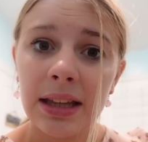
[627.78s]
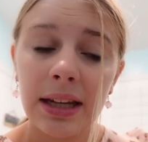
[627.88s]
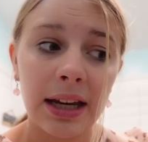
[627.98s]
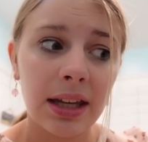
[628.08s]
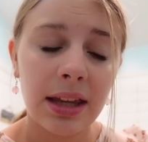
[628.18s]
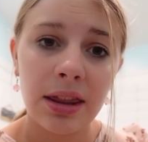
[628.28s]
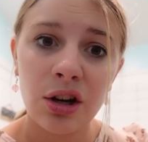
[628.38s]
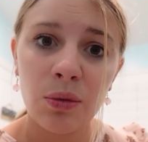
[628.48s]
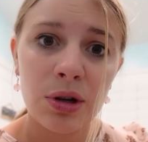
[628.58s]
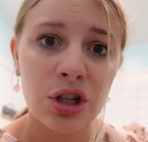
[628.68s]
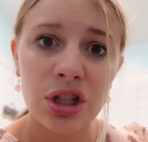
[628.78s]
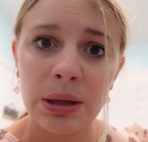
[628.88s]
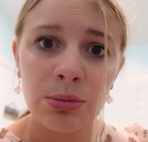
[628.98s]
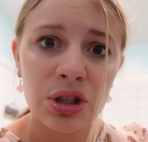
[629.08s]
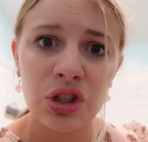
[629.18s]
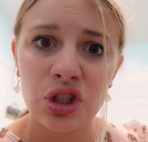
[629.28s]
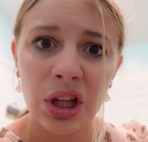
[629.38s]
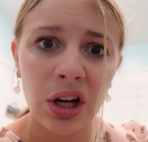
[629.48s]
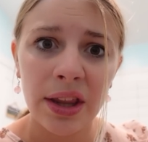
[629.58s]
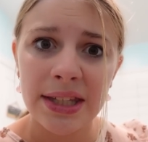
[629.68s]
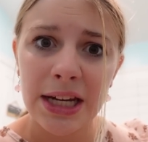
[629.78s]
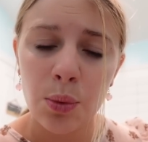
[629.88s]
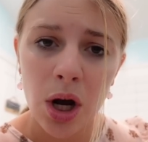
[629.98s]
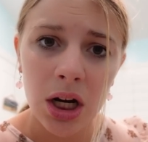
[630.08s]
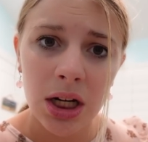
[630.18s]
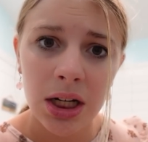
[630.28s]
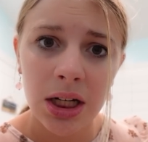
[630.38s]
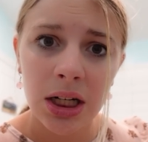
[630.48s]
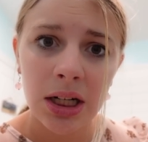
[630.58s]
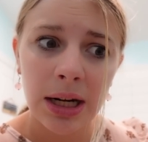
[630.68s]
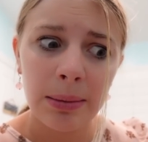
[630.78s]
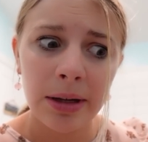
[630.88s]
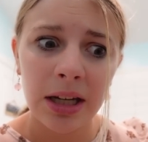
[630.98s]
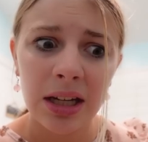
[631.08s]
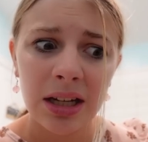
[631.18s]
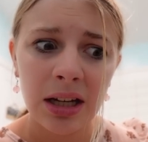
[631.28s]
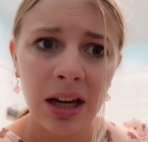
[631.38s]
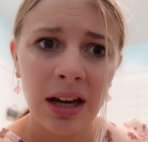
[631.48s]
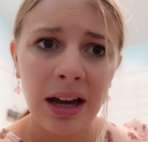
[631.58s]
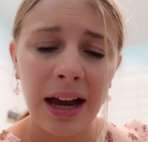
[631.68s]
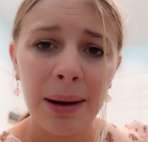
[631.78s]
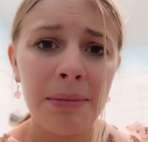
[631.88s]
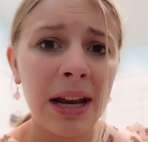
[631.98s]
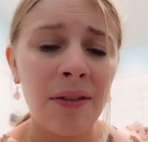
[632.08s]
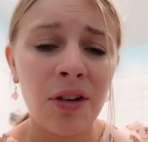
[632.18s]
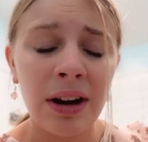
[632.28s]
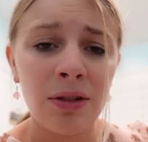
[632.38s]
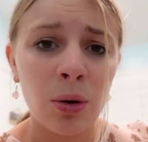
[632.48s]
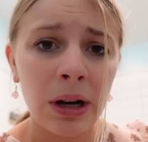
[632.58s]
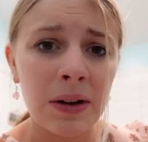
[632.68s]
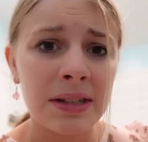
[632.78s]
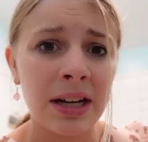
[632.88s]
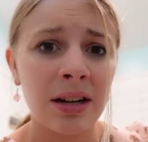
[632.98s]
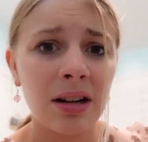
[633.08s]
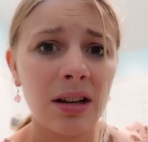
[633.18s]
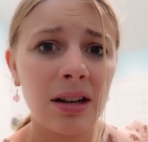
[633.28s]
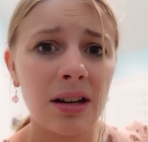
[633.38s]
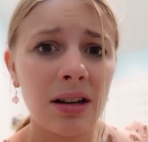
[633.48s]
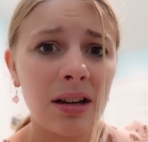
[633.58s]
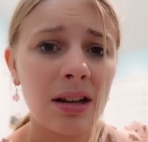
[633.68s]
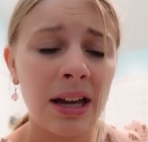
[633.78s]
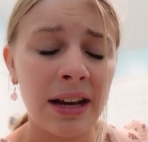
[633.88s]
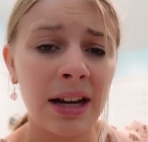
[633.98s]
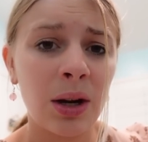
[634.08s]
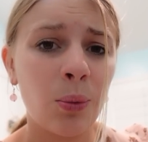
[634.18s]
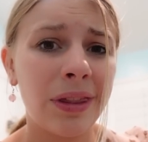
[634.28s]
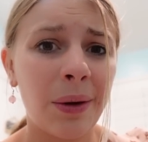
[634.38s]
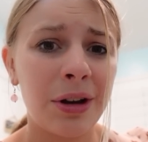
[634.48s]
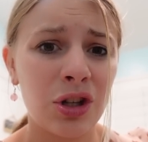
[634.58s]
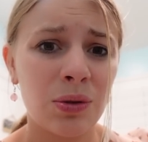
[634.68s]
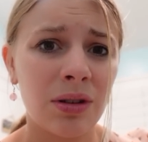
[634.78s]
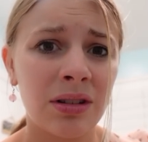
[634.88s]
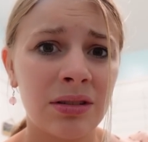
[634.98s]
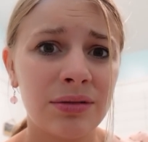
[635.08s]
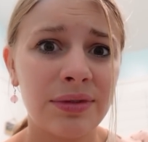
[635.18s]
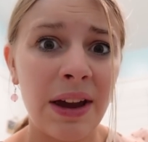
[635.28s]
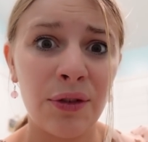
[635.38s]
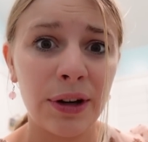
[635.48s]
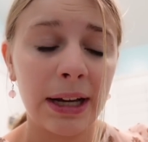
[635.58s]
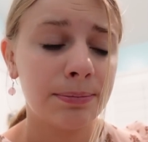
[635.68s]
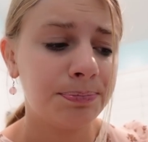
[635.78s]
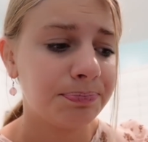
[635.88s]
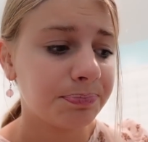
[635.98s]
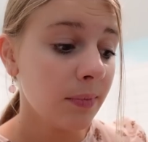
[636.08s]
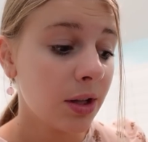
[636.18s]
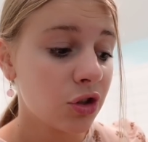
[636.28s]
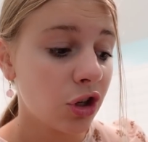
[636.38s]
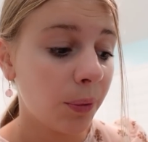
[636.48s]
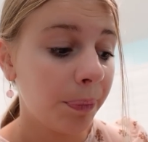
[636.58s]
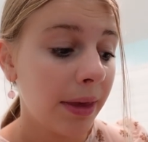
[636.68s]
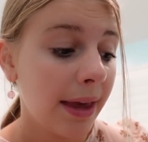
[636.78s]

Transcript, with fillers: Like there were some just chilling on the sidewalk. I'm like, I am never ever going outside at night without any shoes on ever again. So